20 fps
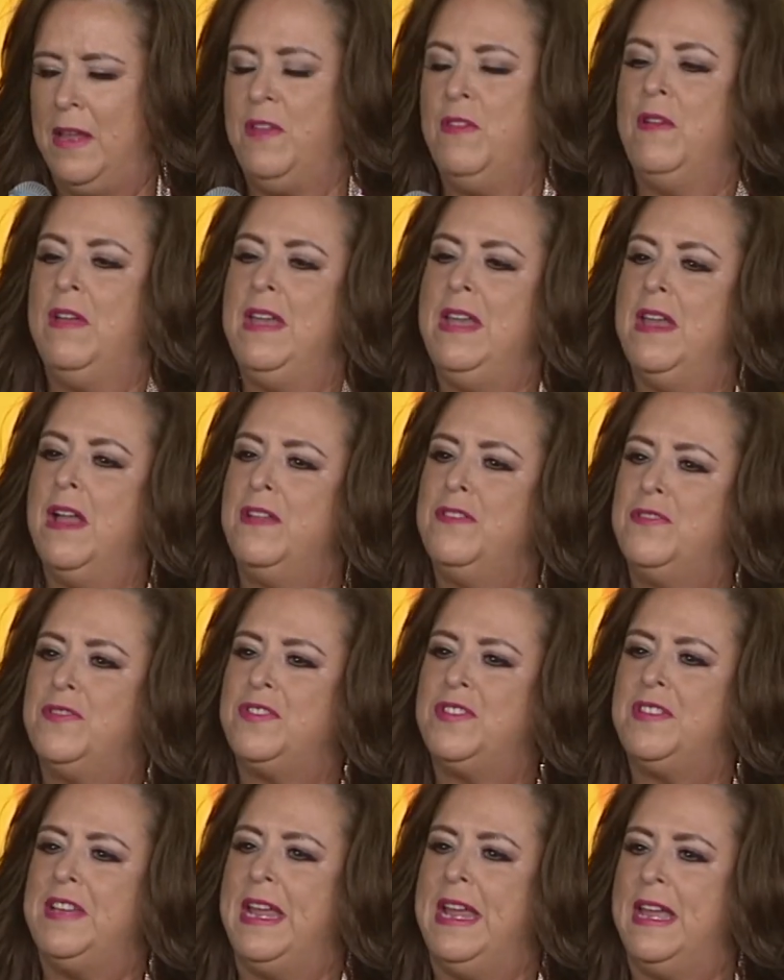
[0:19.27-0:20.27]
You need to
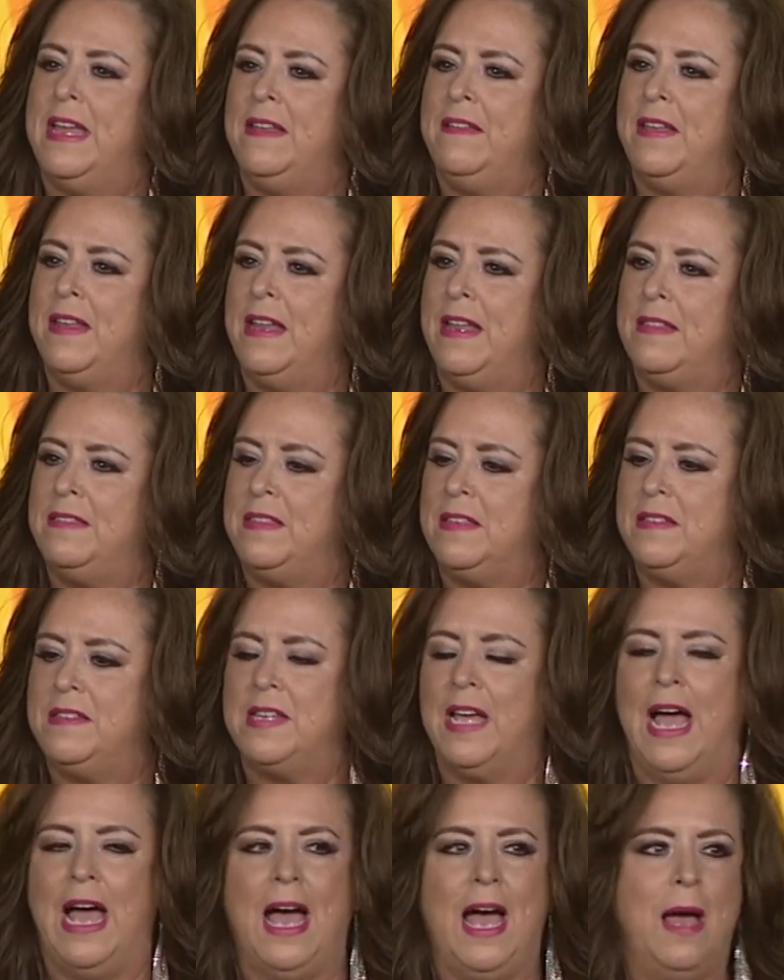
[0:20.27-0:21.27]
understand that at the
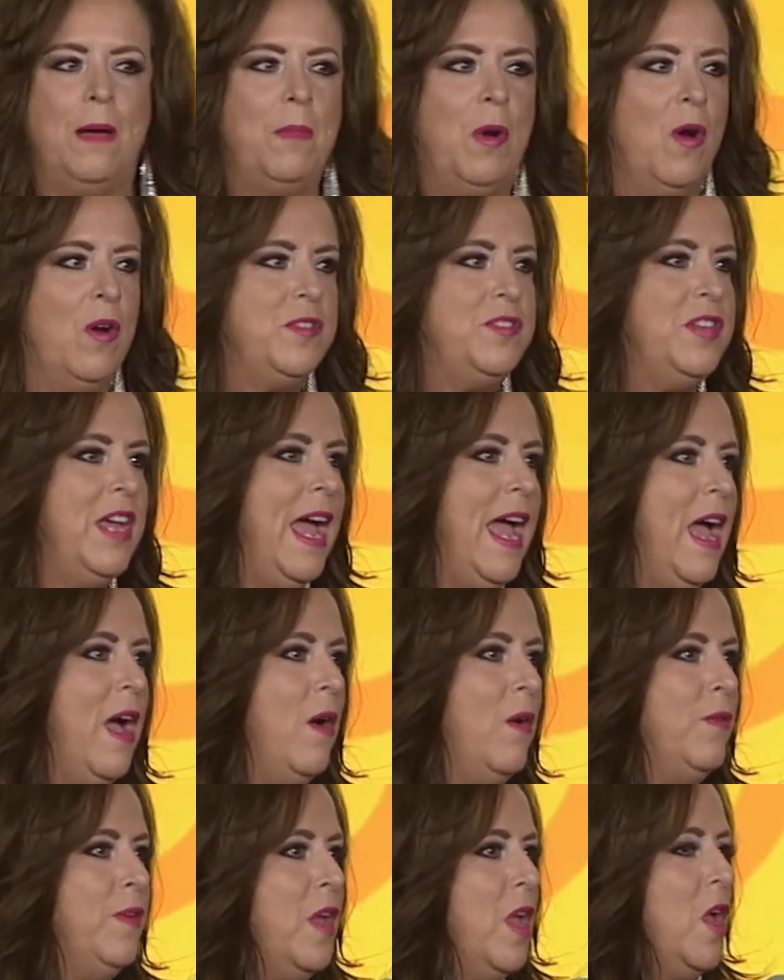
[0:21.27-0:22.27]
time, our
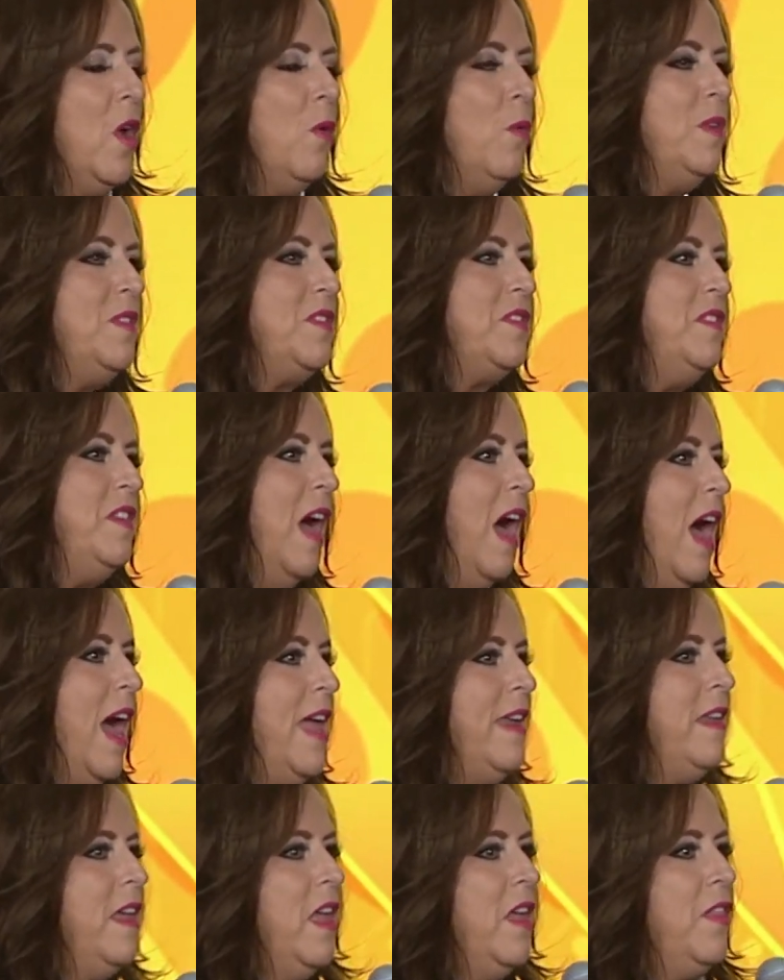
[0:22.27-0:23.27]
town was
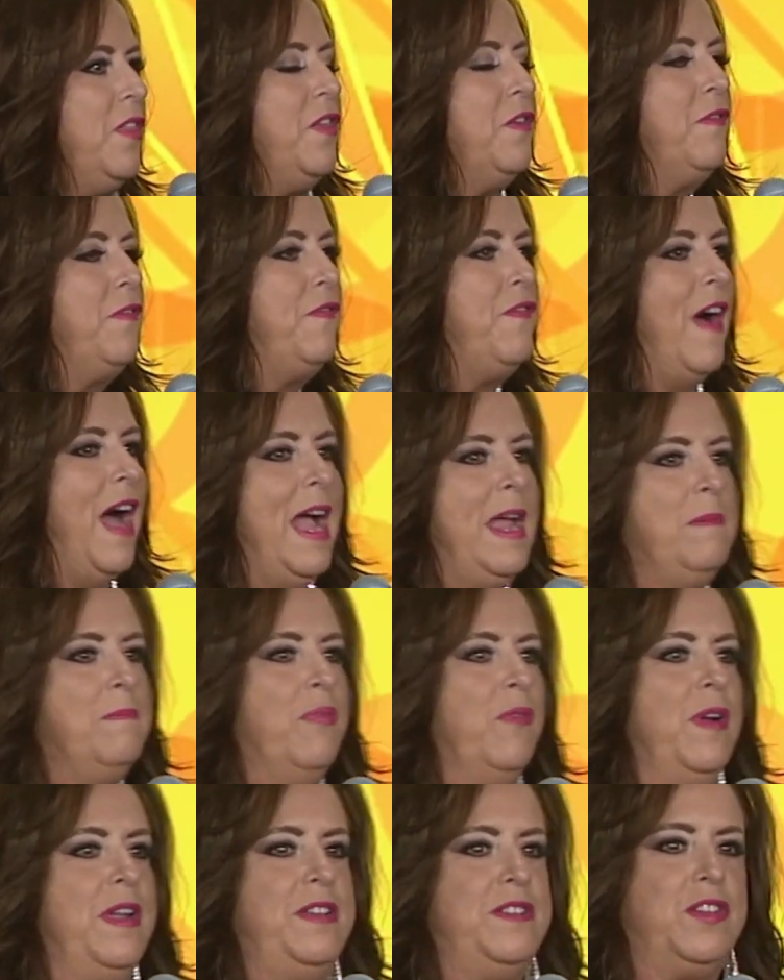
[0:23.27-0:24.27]
not the
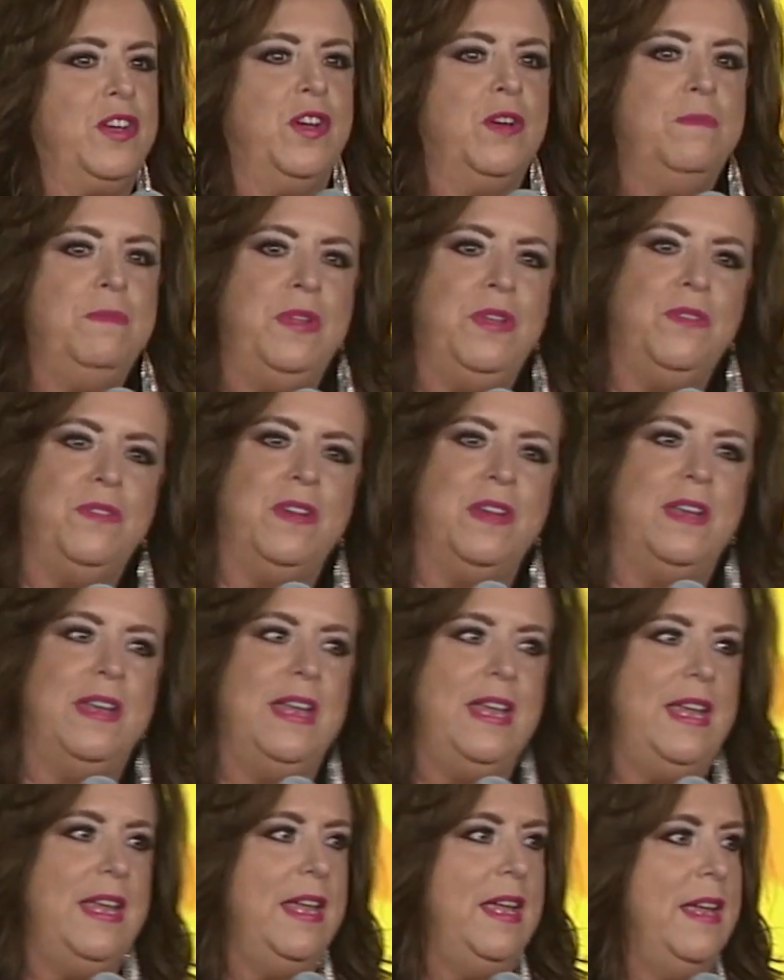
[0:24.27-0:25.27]
vibrant
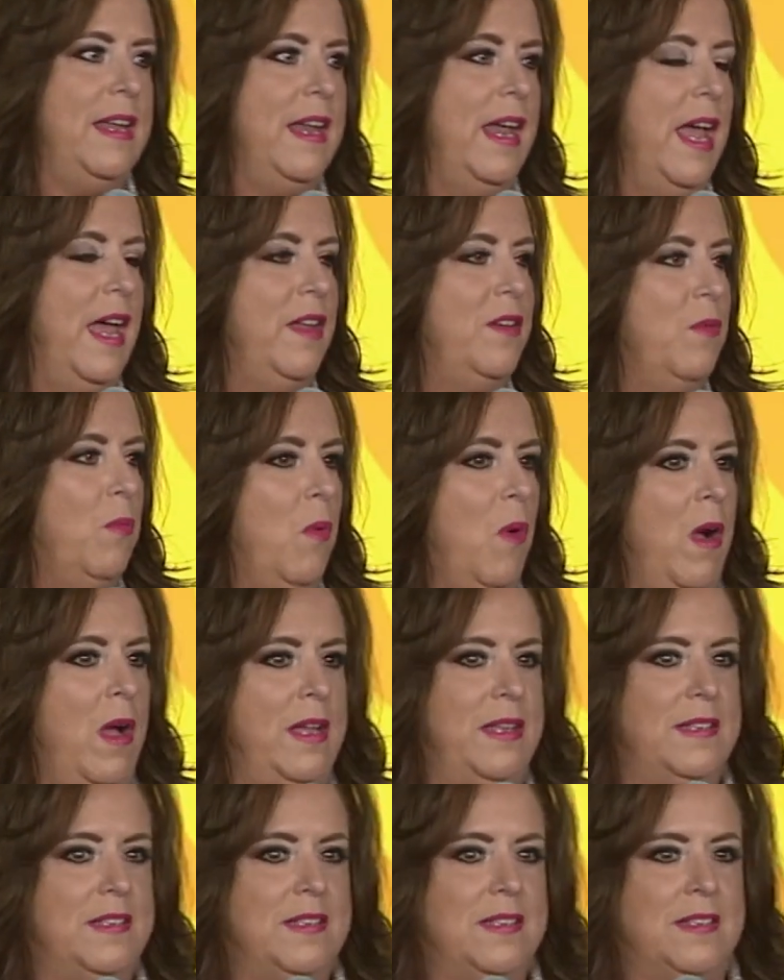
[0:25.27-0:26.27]
community it had
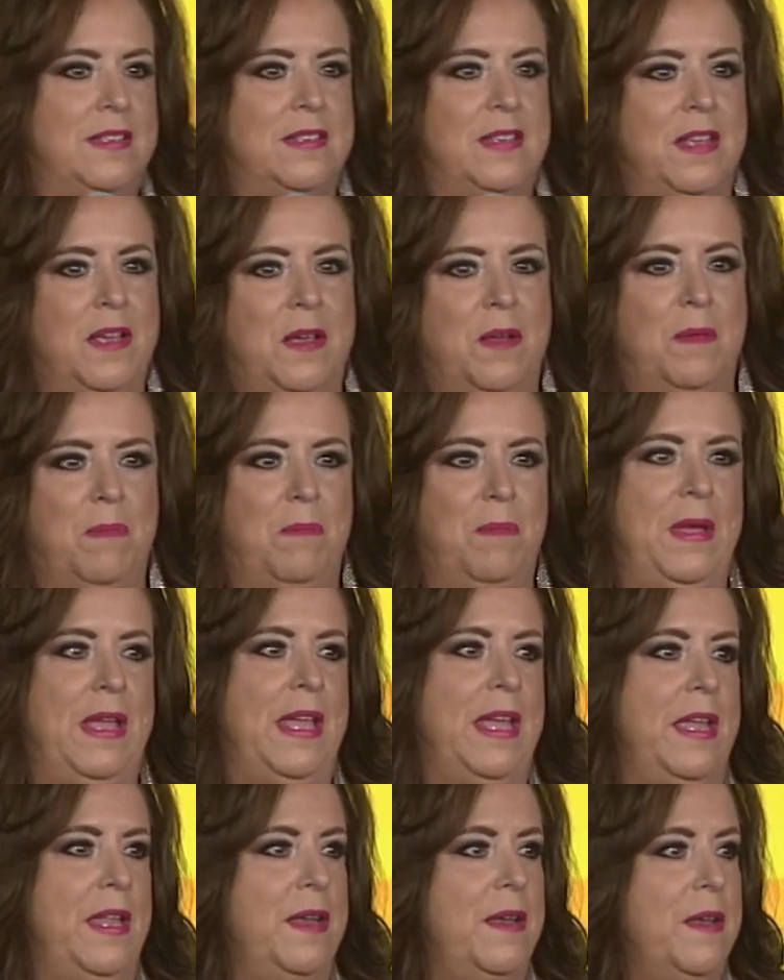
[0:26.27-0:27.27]
once
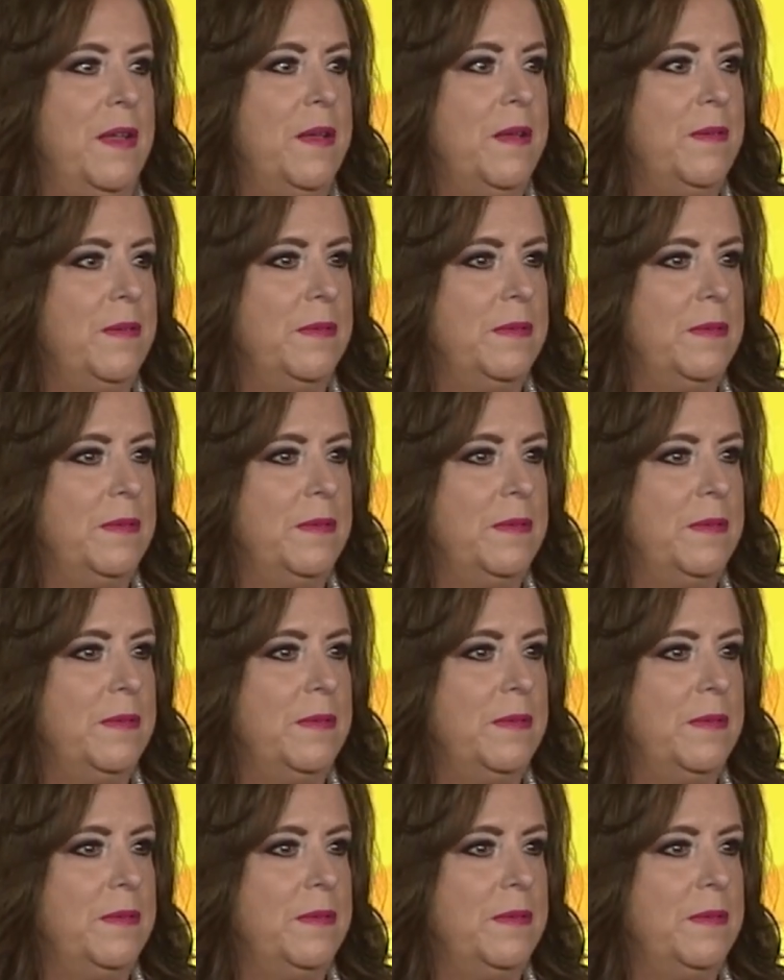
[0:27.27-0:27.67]
been.